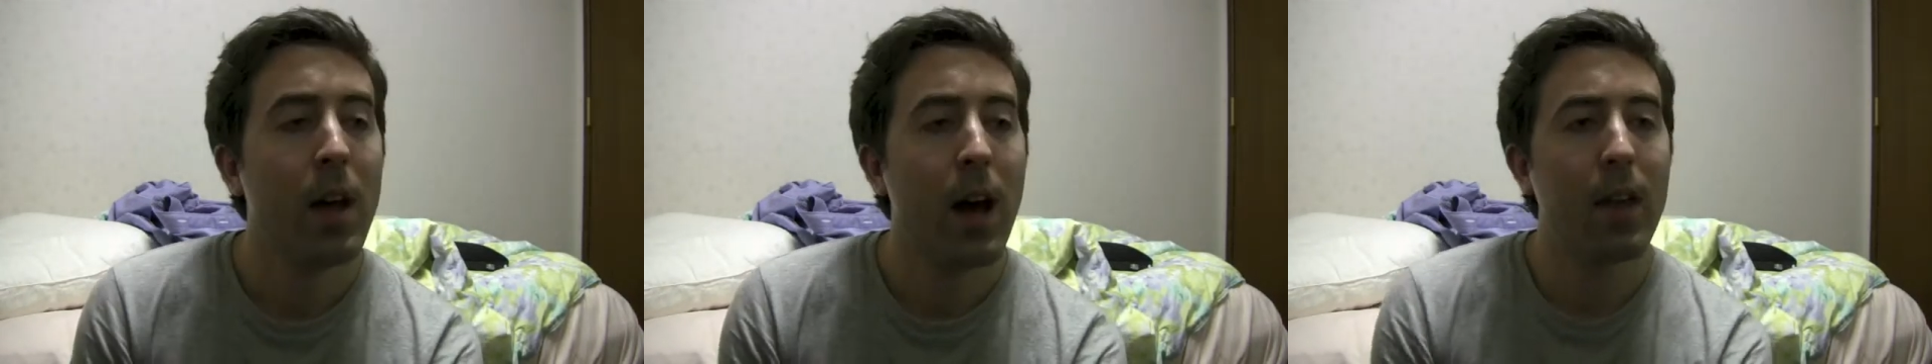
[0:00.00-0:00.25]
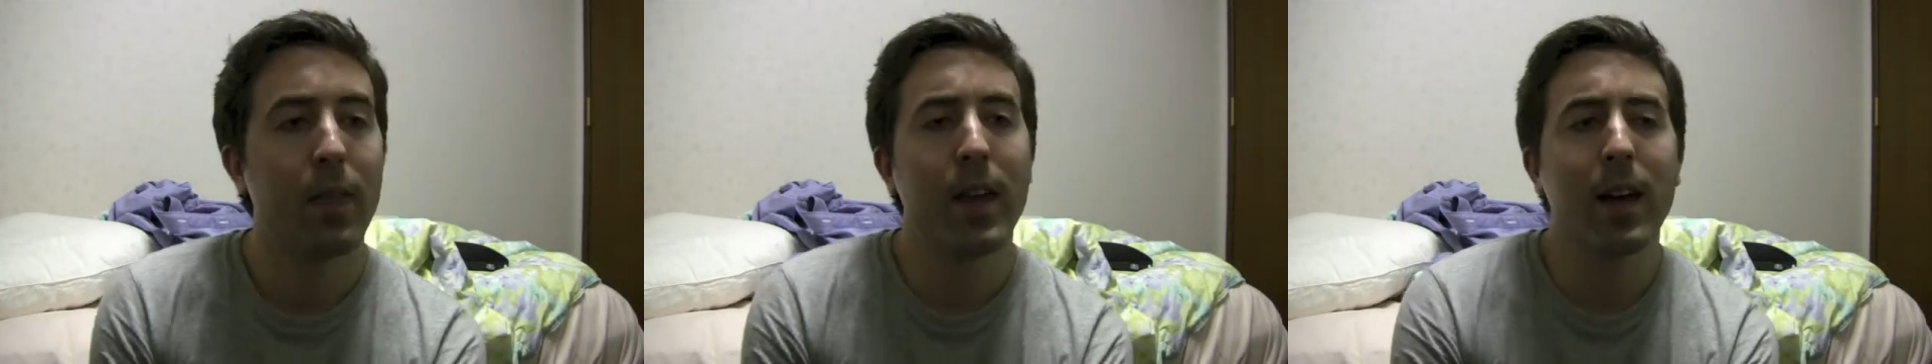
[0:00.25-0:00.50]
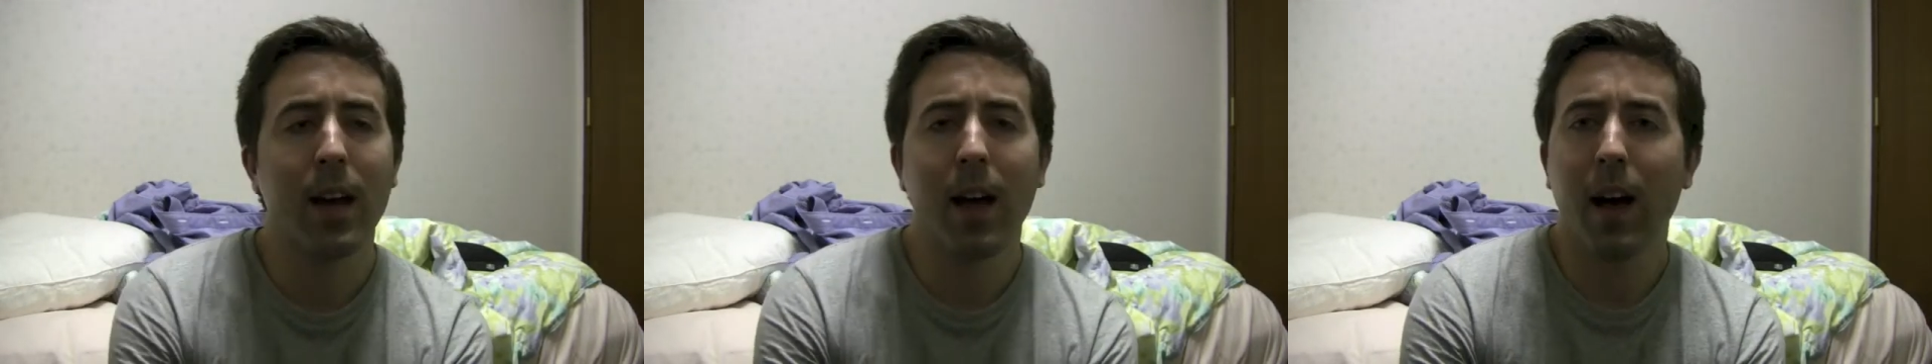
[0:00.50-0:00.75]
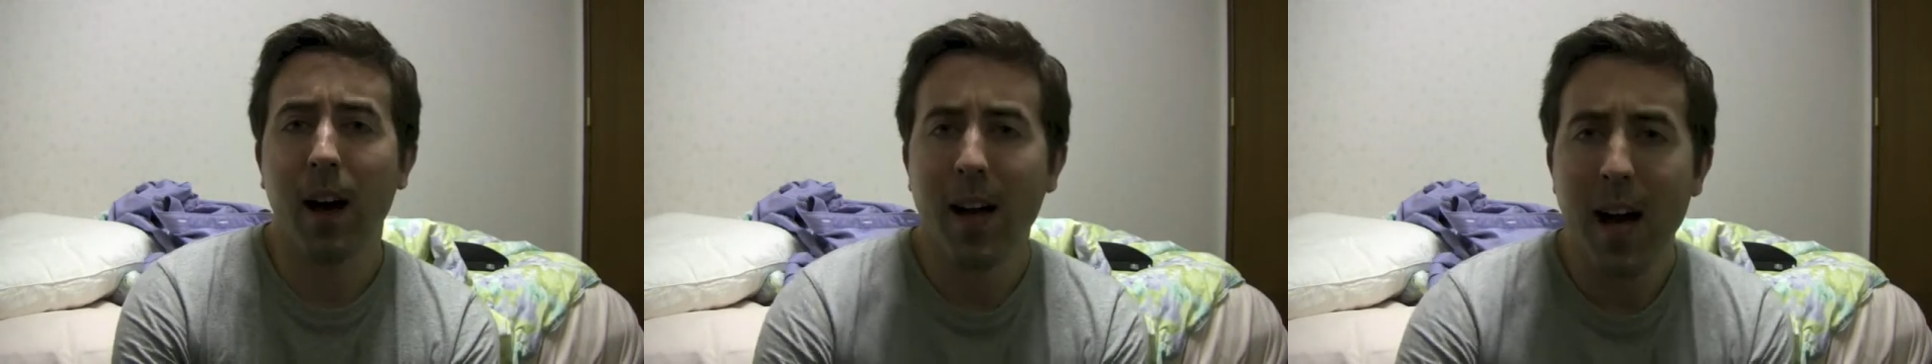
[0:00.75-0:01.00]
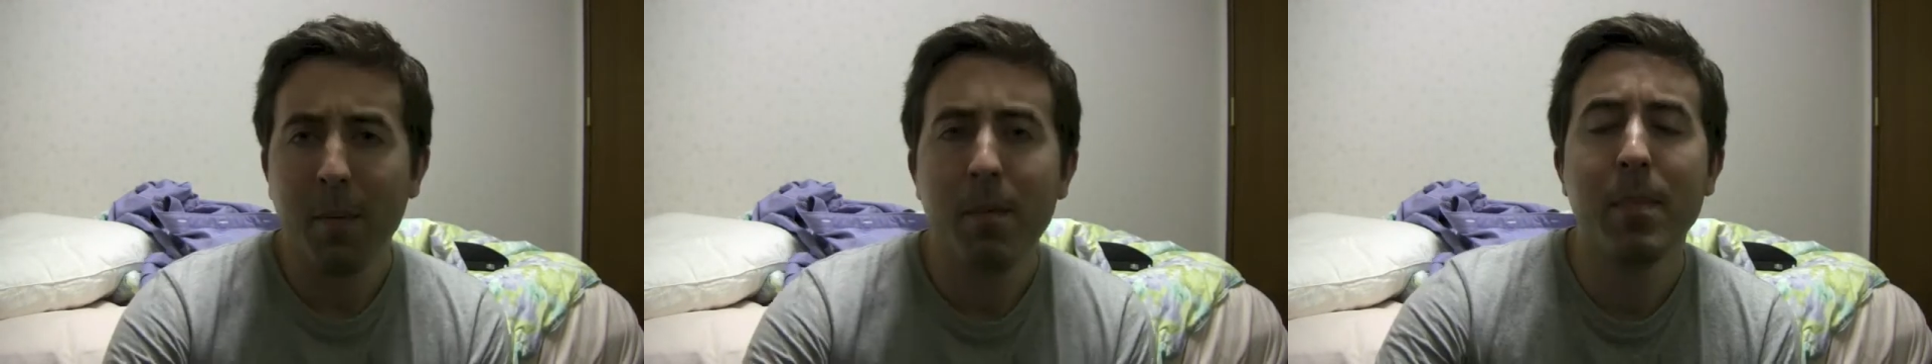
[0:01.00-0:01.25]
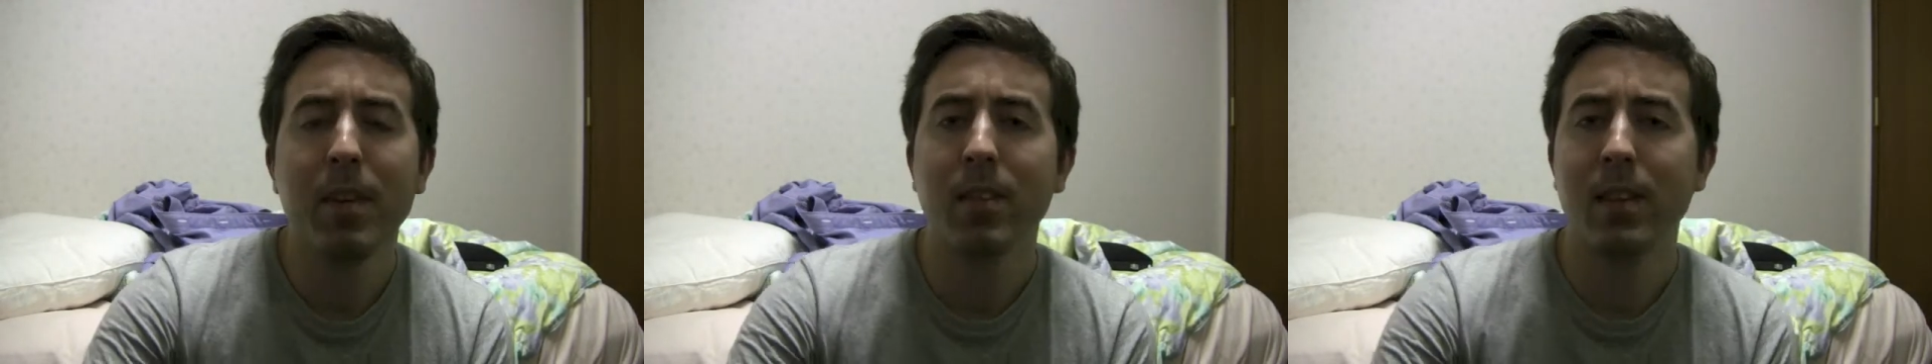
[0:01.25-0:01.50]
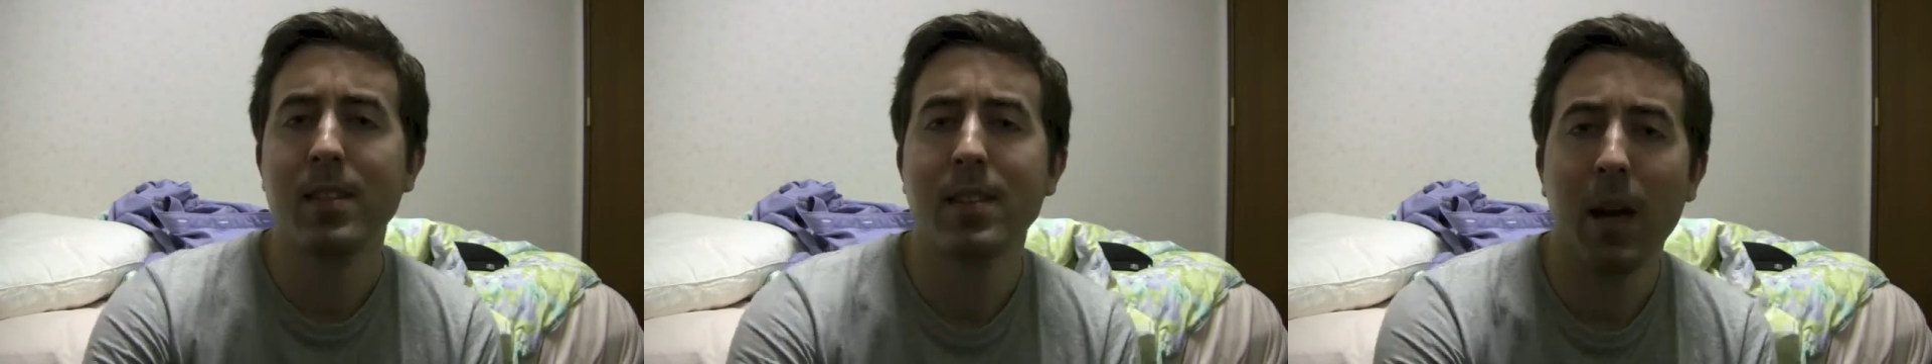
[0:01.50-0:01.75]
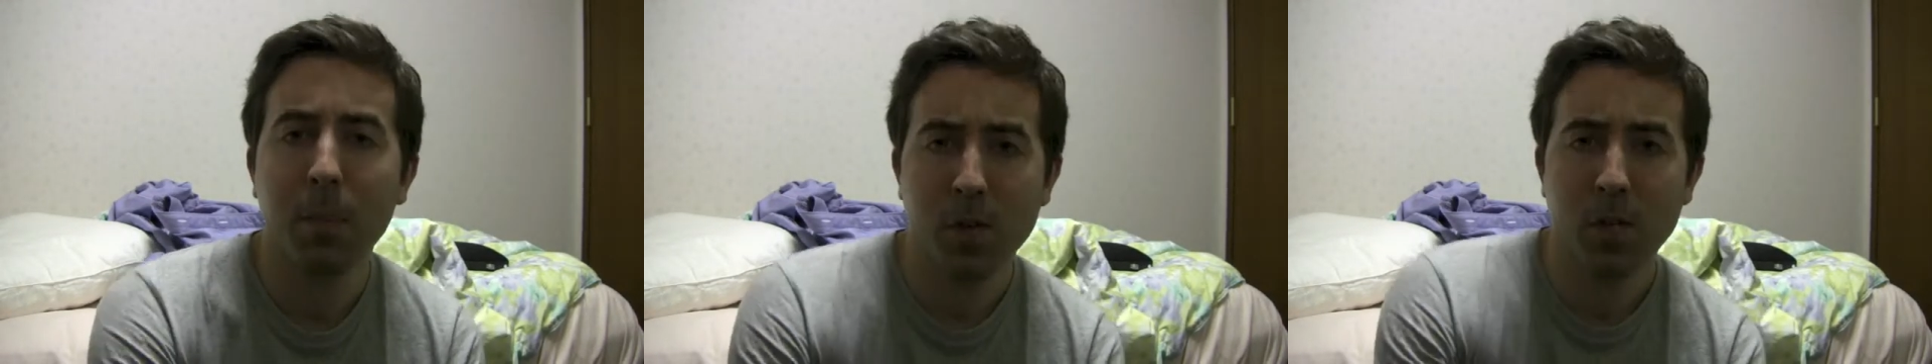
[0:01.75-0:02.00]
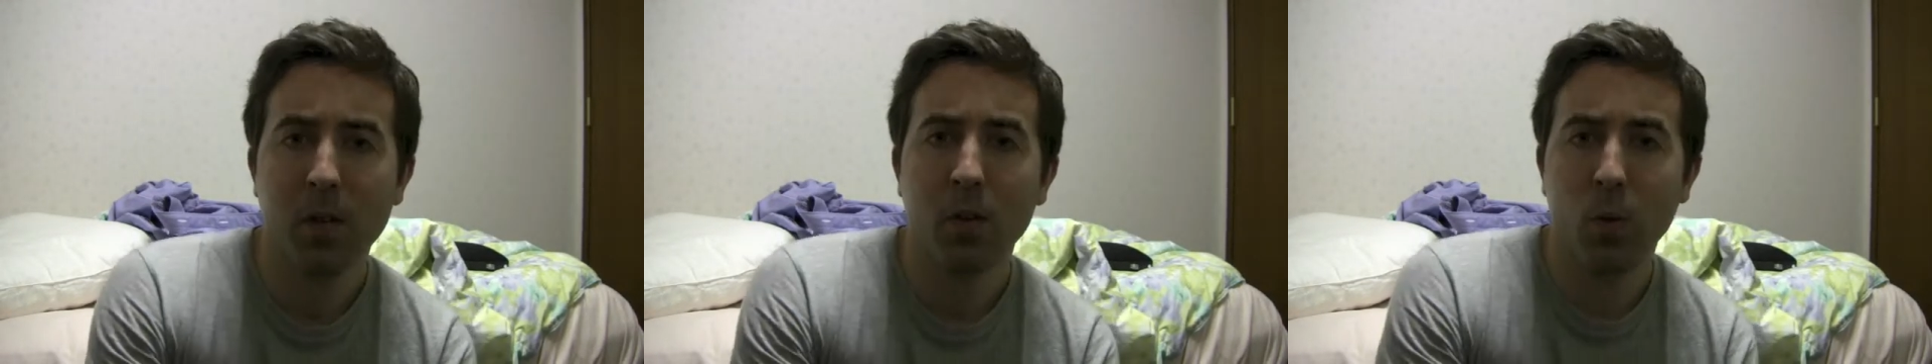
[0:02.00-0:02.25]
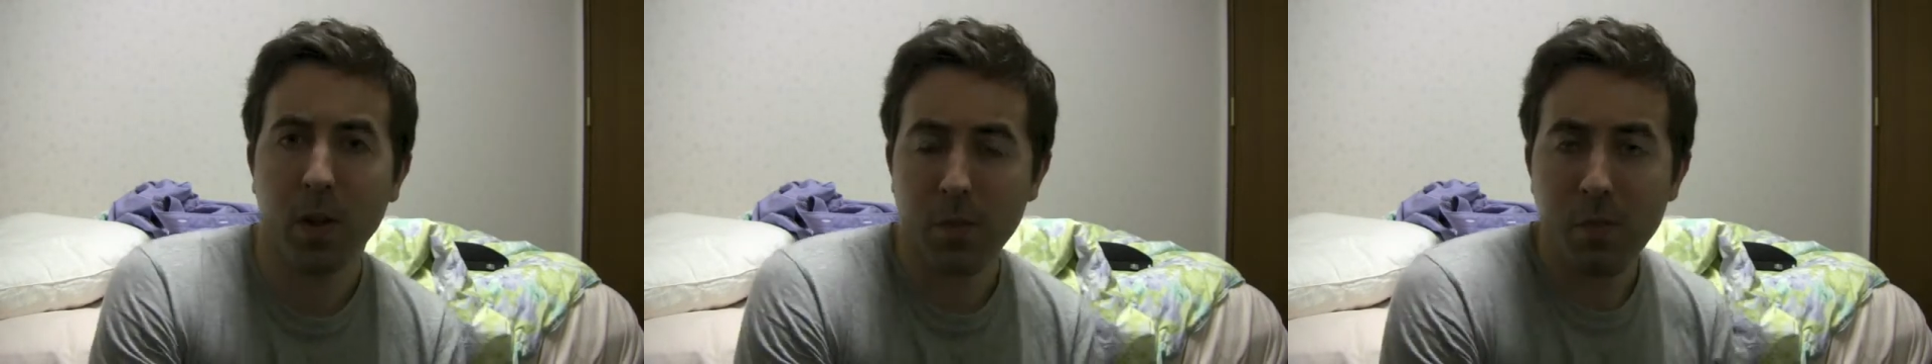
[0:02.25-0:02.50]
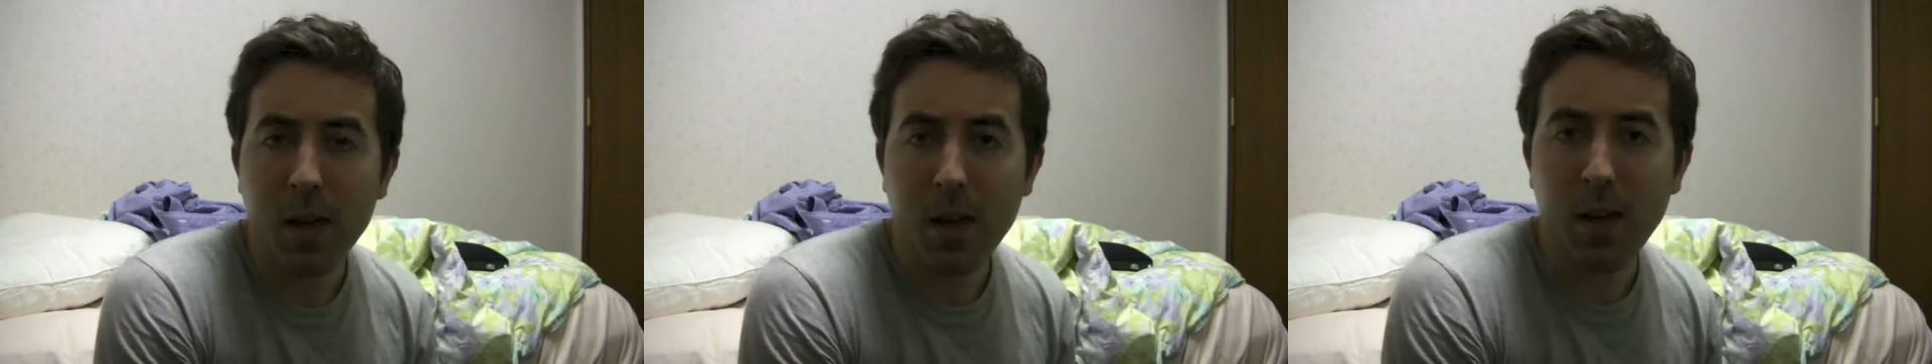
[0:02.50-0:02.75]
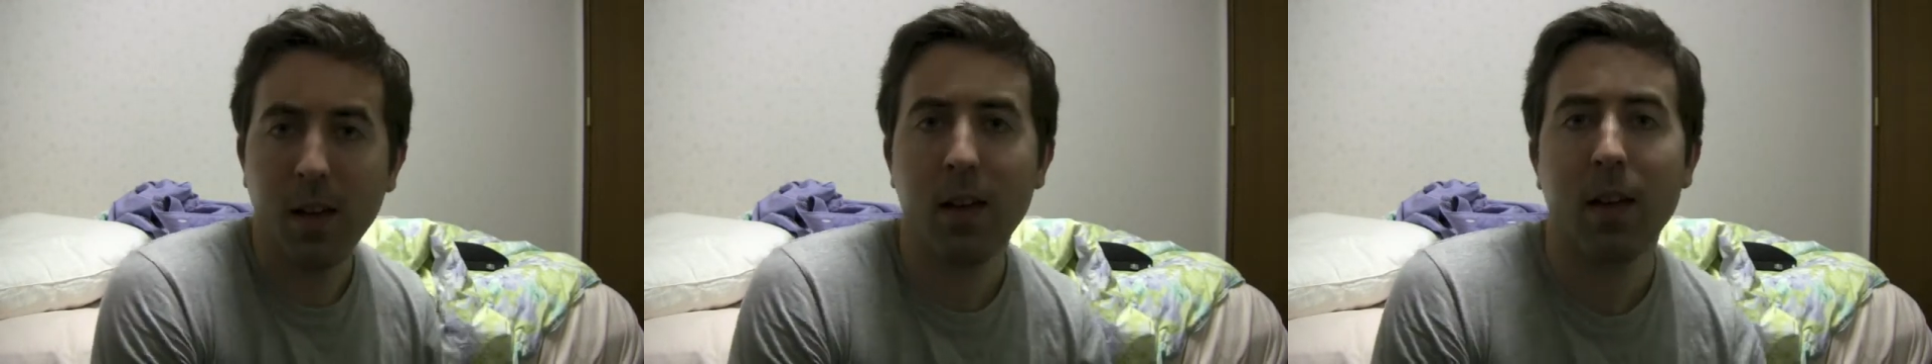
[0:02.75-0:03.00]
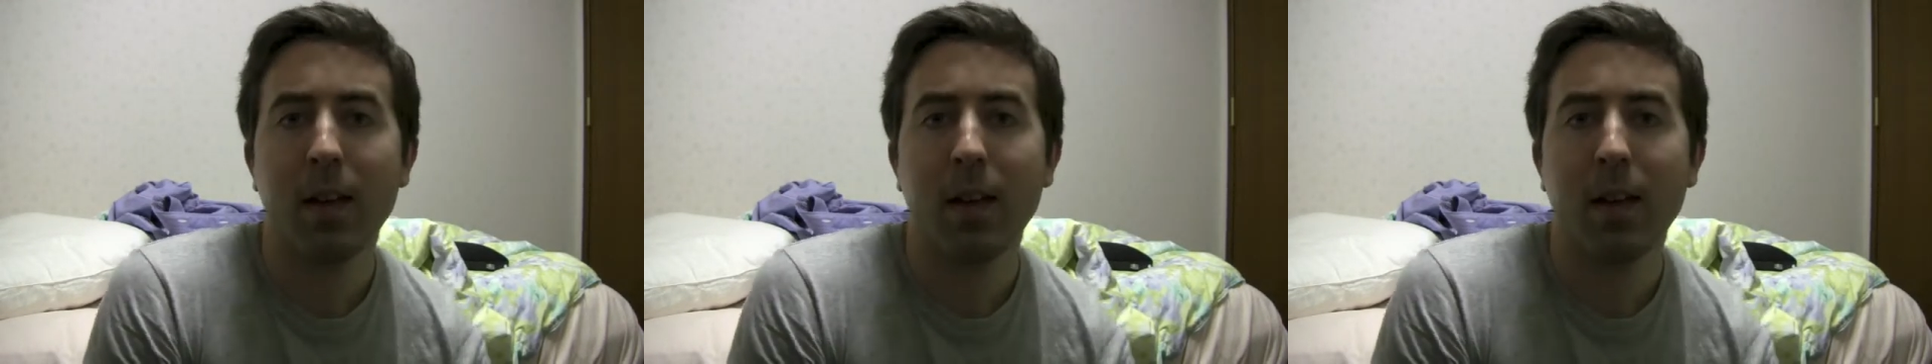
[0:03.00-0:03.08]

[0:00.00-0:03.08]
I think a common misconception with me